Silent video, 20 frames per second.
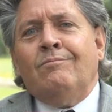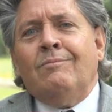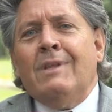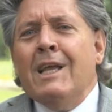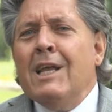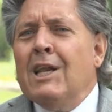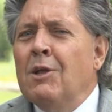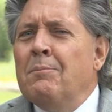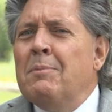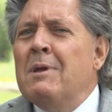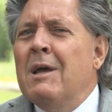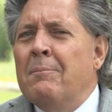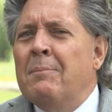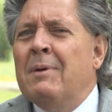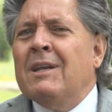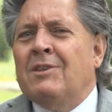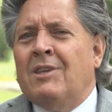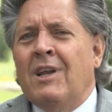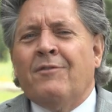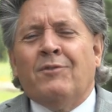It'll be a
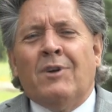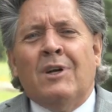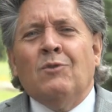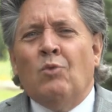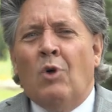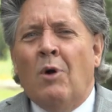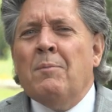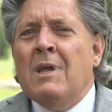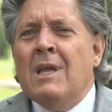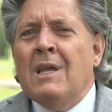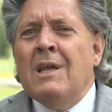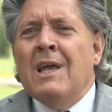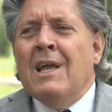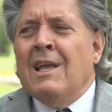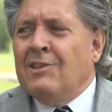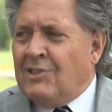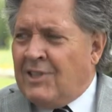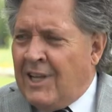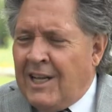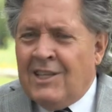bit different. We'll be
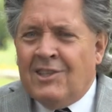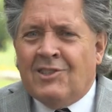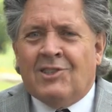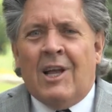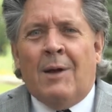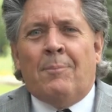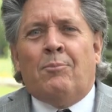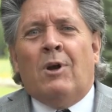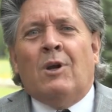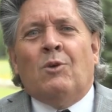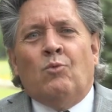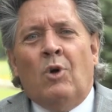sitting separate.